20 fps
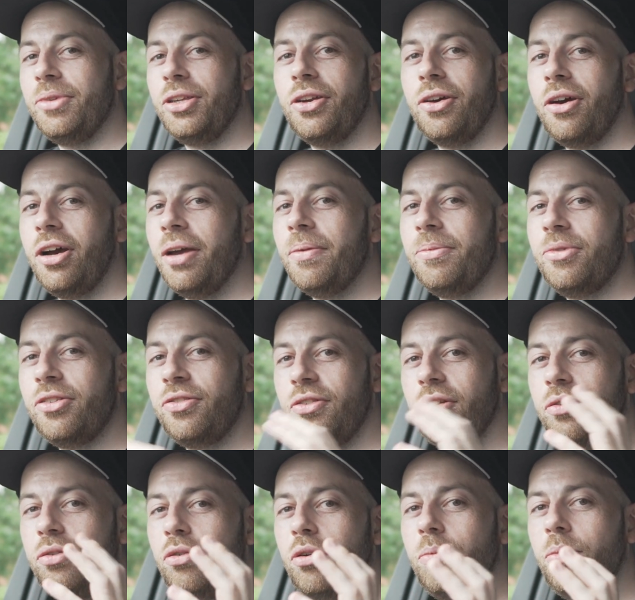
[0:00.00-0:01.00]
You know, I'm just
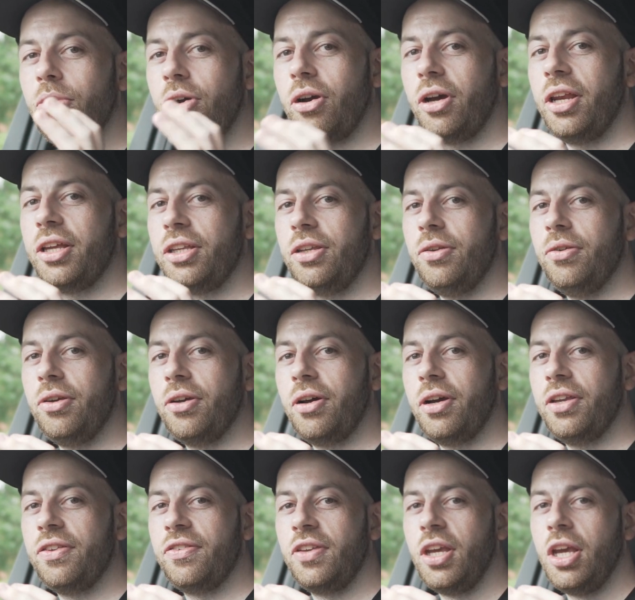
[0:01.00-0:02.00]
a normal guy like you
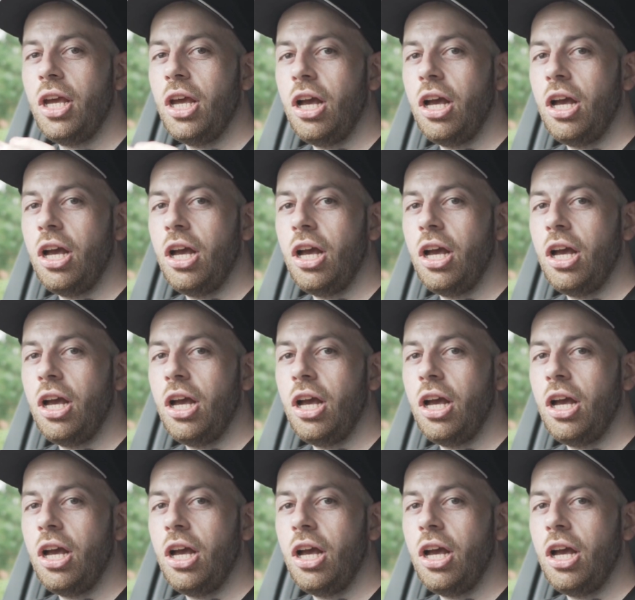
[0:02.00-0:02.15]
guys.